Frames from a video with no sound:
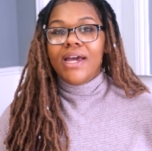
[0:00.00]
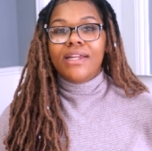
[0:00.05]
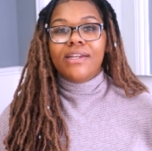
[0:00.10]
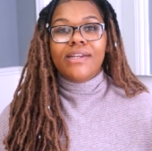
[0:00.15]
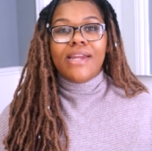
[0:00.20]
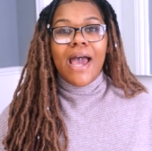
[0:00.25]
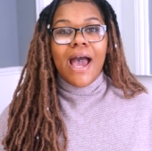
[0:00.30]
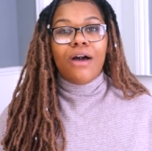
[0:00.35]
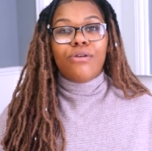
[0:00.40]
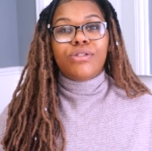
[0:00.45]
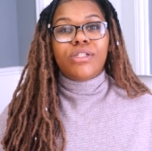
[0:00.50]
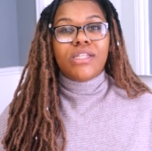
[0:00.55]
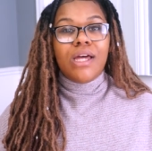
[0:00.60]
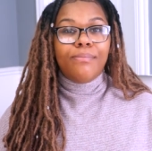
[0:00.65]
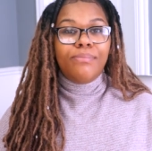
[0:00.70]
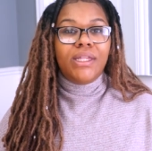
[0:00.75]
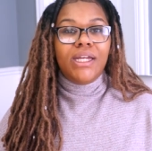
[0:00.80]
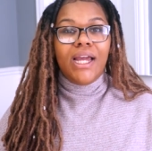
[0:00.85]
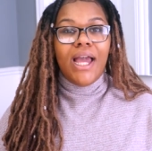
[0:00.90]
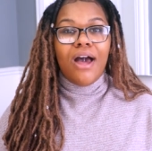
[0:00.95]
Now,
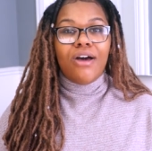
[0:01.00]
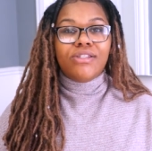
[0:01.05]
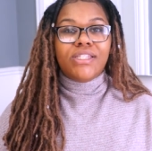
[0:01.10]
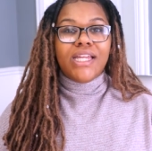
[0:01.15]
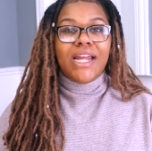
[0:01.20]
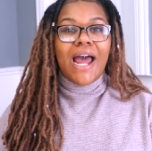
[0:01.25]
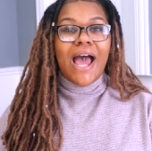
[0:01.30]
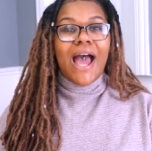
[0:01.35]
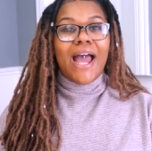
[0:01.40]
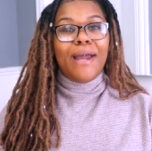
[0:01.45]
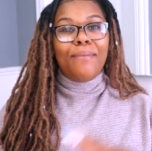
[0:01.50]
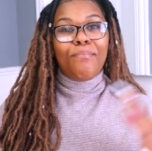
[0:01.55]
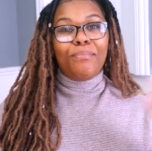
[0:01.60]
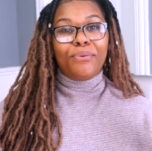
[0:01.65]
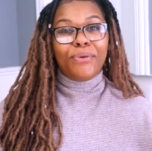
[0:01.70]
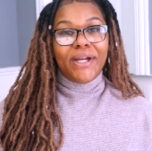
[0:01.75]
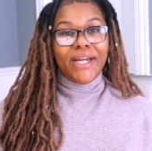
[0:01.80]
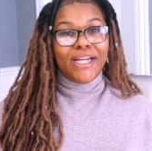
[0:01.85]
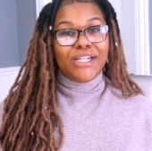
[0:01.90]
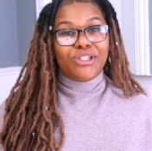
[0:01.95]
something else that I am
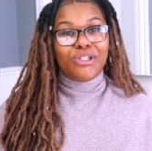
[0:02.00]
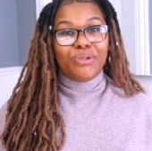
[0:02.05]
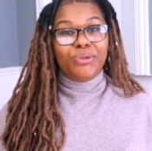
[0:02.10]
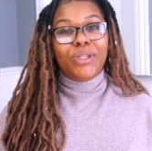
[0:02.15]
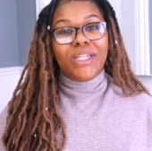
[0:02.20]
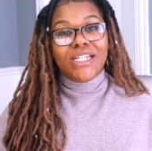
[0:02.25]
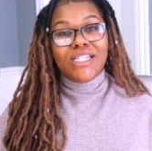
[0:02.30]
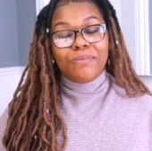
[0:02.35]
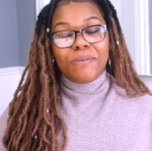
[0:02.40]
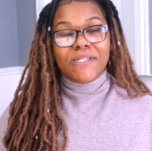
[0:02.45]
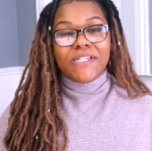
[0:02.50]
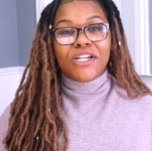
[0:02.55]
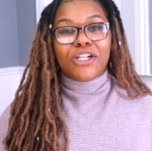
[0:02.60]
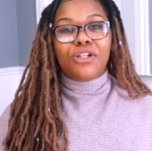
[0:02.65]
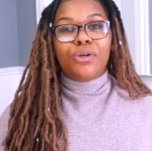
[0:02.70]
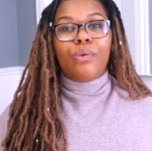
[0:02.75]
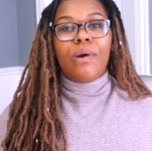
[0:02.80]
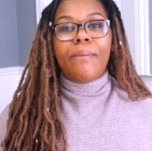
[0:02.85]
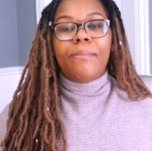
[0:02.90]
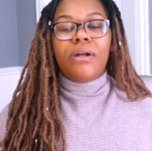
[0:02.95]
bringing to this
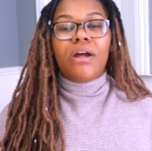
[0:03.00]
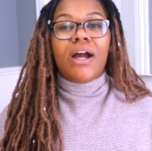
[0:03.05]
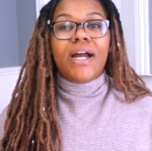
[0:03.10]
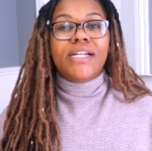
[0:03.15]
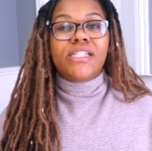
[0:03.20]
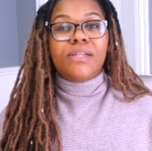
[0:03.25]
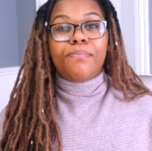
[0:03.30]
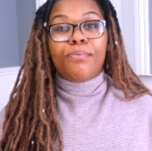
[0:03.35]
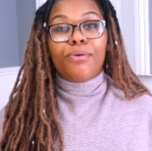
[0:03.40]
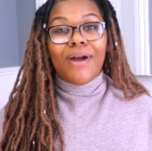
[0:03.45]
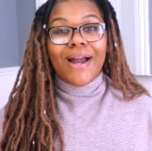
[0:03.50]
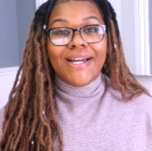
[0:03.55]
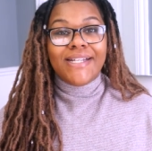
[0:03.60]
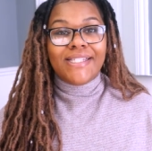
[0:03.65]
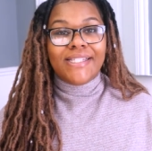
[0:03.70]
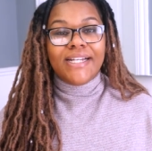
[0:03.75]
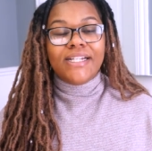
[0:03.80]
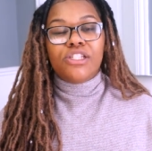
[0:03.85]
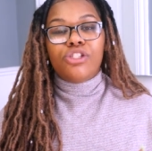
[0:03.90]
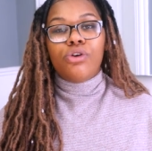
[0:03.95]
particular webinar is
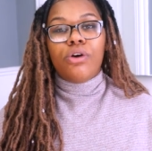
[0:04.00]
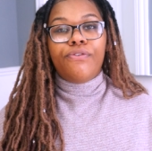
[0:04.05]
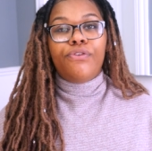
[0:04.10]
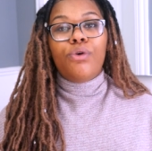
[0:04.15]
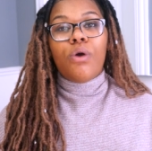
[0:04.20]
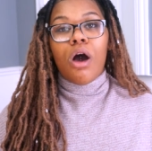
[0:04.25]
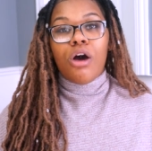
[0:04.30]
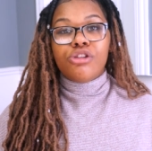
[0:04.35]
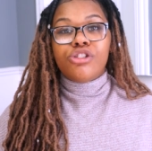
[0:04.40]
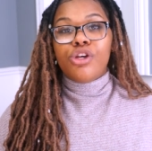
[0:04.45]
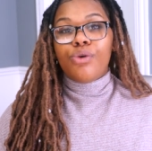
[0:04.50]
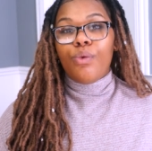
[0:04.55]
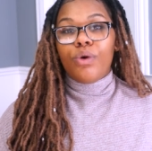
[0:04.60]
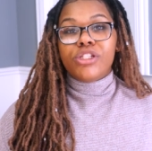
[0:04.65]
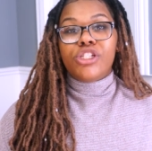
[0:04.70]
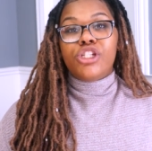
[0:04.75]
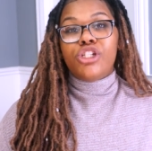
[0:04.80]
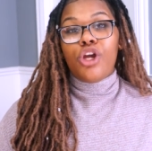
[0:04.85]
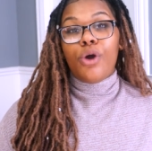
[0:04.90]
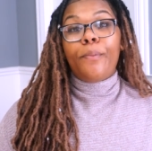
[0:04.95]
pricing. So if you also
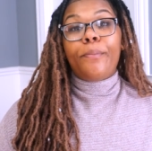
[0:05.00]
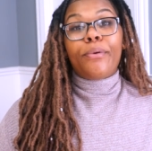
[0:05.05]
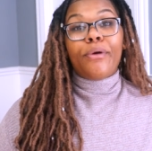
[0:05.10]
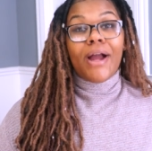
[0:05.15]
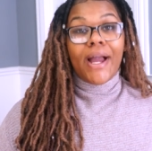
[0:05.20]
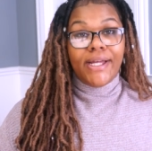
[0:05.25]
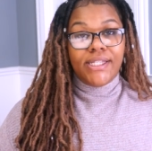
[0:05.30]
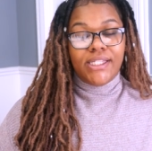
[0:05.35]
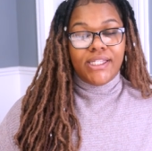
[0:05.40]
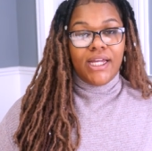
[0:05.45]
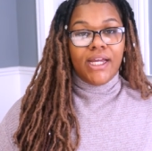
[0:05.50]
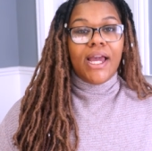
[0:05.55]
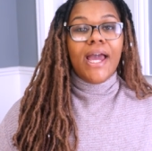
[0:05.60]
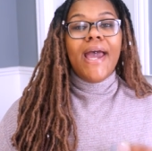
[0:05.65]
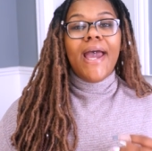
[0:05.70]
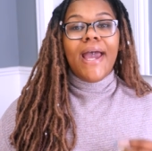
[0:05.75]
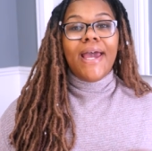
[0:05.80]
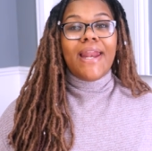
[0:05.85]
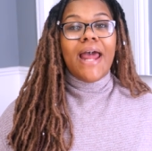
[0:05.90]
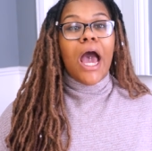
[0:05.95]
want to know pricing
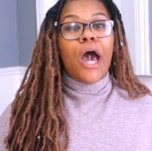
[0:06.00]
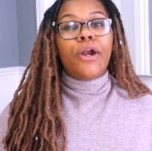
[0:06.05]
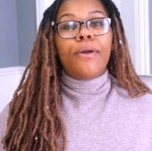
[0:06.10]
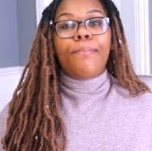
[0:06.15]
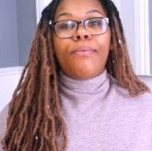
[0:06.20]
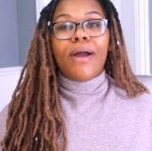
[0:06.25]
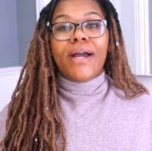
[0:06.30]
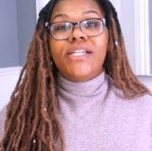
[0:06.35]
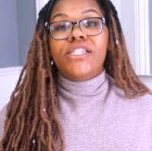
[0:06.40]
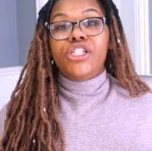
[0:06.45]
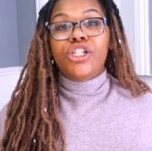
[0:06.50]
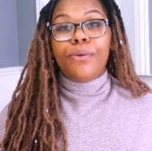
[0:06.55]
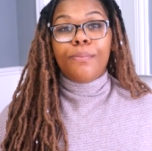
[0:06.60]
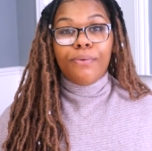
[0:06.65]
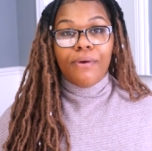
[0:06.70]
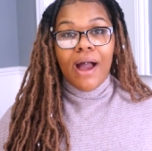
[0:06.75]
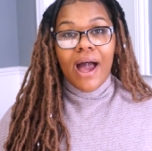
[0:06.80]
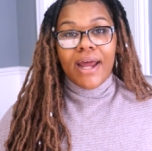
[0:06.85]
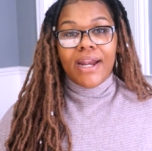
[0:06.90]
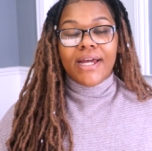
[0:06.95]
and how to price your
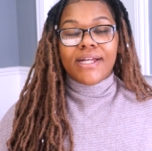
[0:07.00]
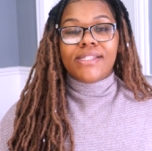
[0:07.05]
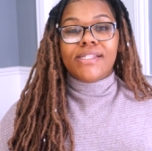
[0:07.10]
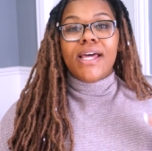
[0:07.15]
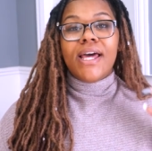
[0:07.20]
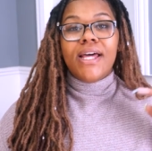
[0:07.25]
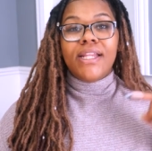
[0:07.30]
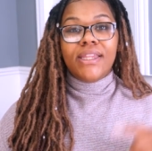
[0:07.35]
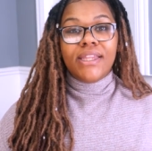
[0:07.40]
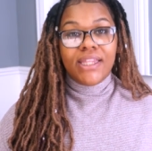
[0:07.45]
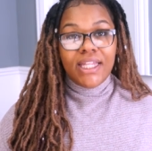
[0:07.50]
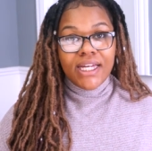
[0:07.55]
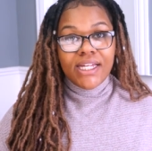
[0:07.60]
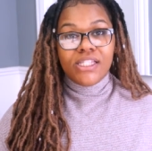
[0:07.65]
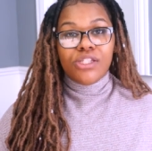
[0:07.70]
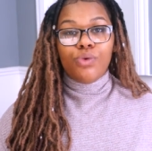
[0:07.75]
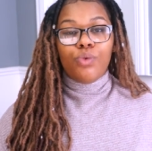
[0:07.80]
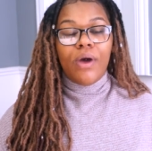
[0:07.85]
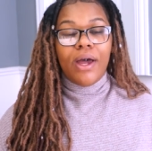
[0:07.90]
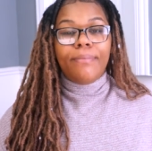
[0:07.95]
products,
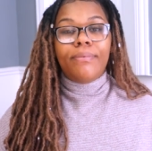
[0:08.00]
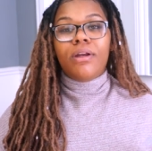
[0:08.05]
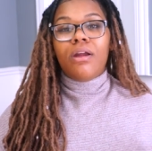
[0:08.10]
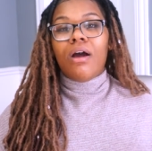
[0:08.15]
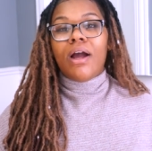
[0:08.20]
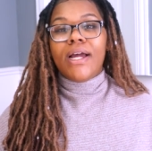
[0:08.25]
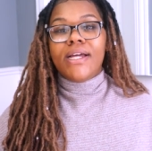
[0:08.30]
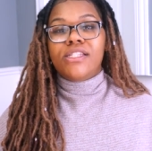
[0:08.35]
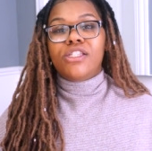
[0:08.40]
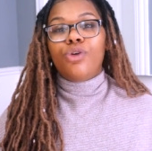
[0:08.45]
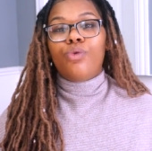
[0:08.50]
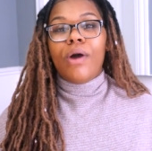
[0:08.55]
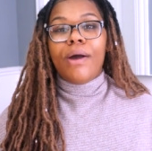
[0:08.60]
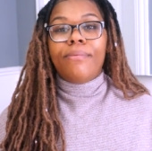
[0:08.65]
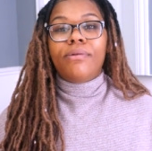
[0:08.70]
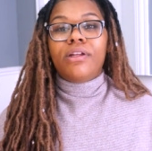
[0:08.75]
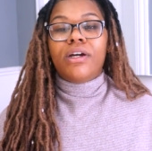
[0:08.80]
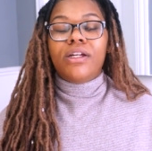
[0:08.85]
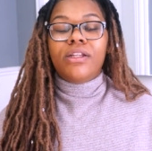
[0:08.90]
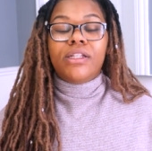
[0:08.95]
this webinar is the
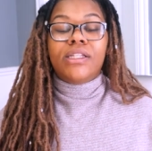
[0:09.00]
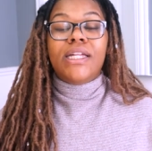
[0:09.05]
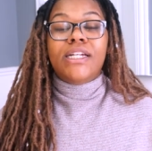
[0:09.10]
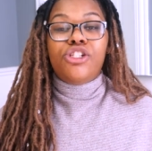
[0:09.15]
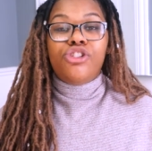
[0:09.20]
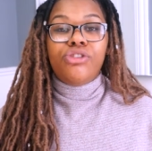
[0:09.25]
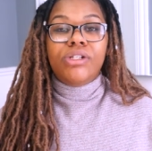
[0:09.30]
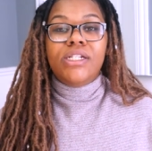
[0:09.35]
webinar that you